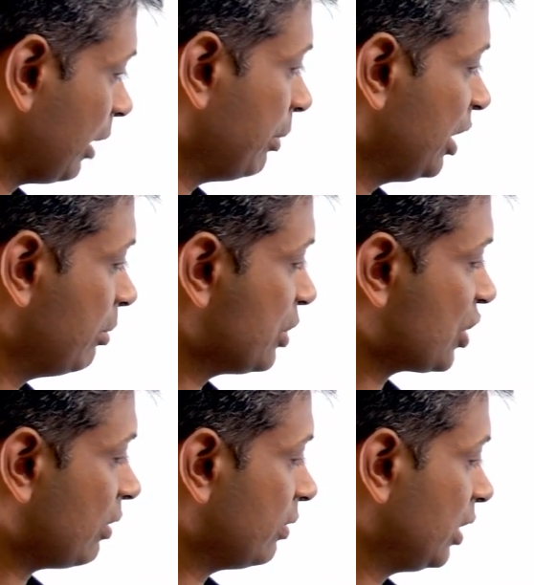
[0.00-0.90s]
Recommend
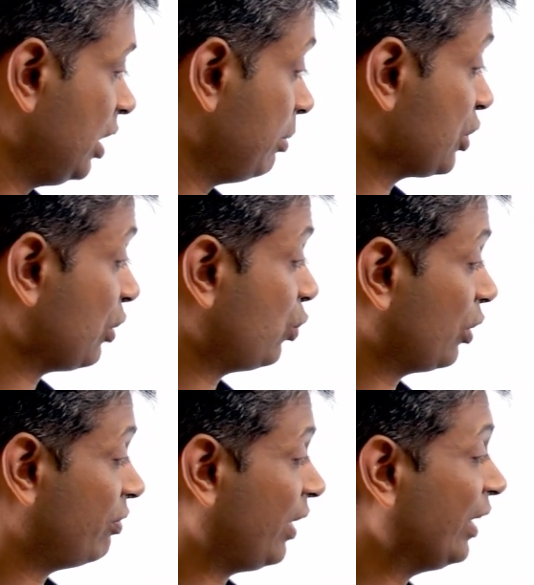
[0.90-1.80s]
Himaja, Himaja for
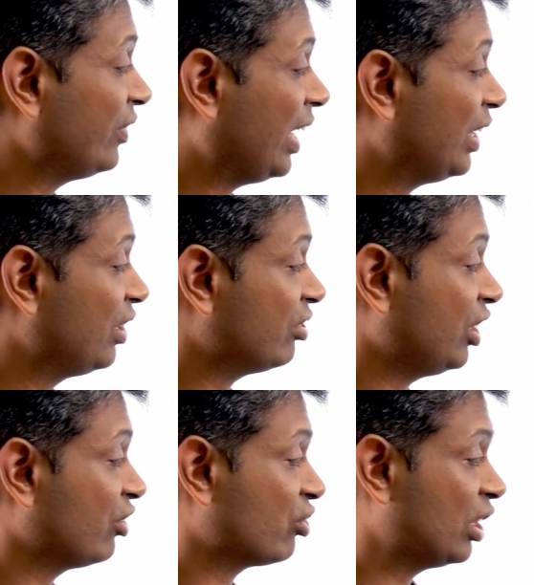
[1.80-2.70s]
a five-day
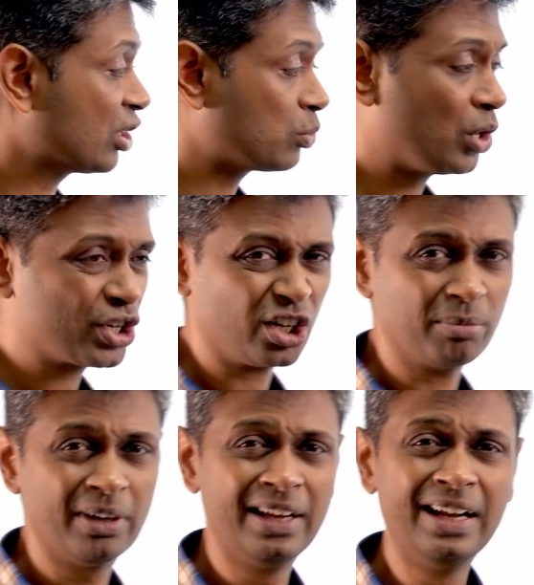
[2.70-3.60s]
listening skills workshop.
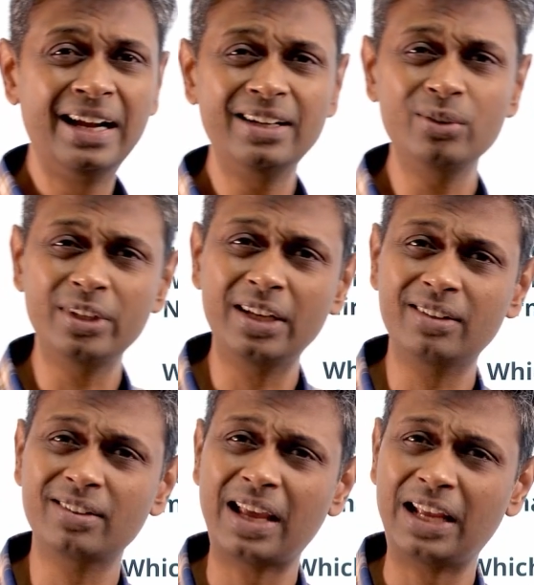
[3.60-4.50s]
I don't think
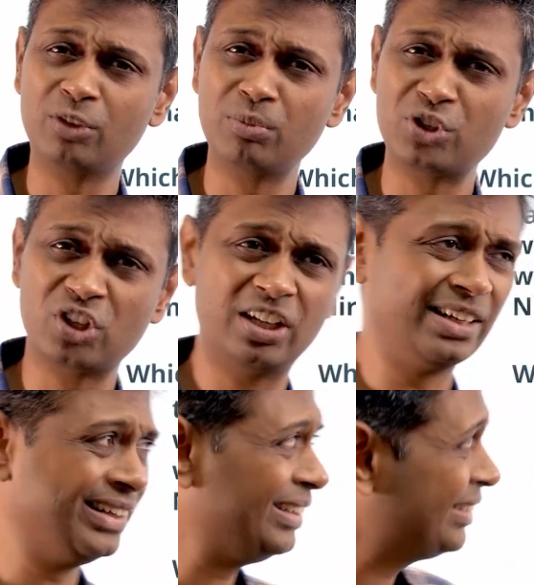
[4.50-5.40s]
it's as much a
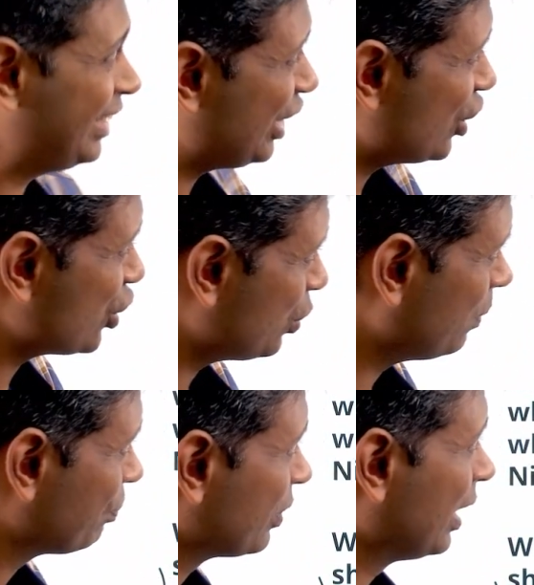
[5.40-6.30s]
listening issue
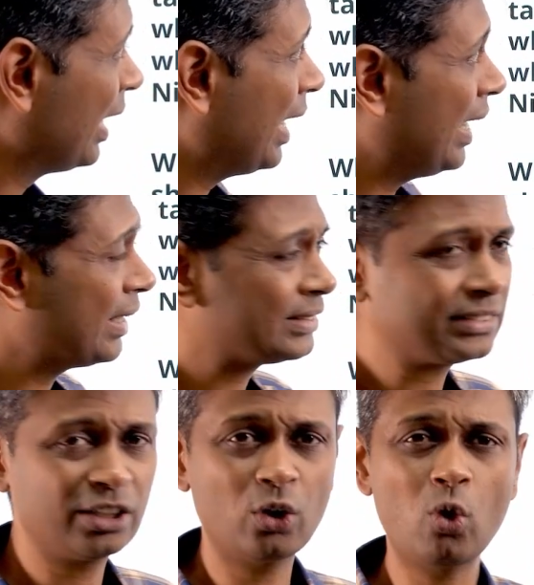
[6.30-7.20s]
as
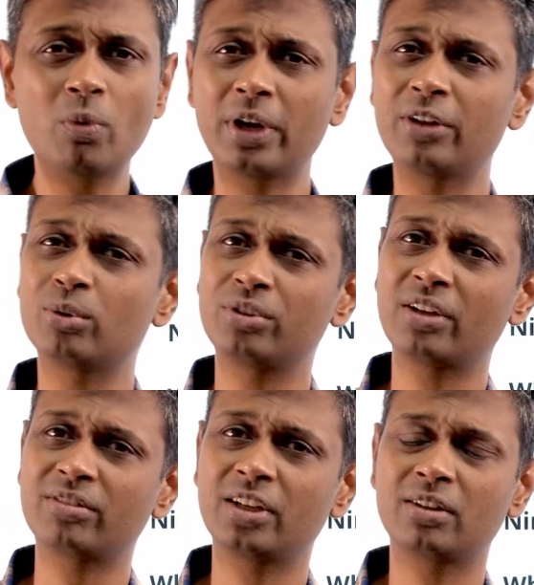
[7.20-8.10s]
an
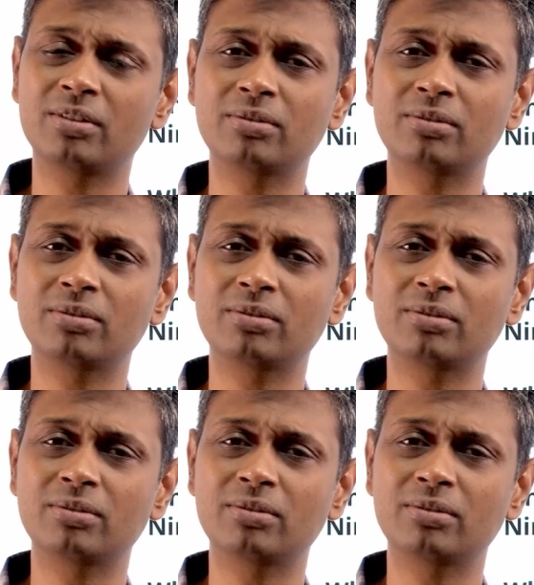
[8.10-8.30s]
over-enthusiastic